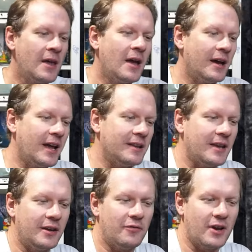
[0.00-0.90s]
Again,
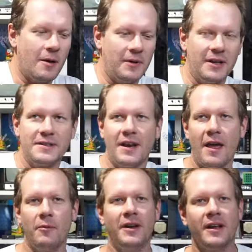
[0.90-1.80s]
thank you for coming in today.
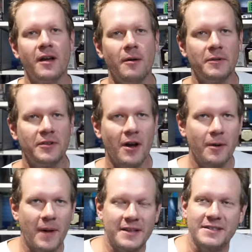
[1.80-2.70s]
We didn't come to talk
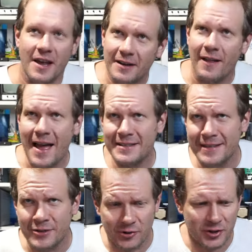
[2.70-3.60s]
about
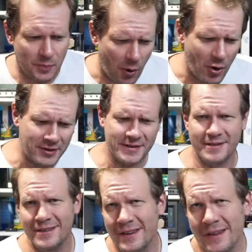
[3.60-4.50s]
sunglasses or sports,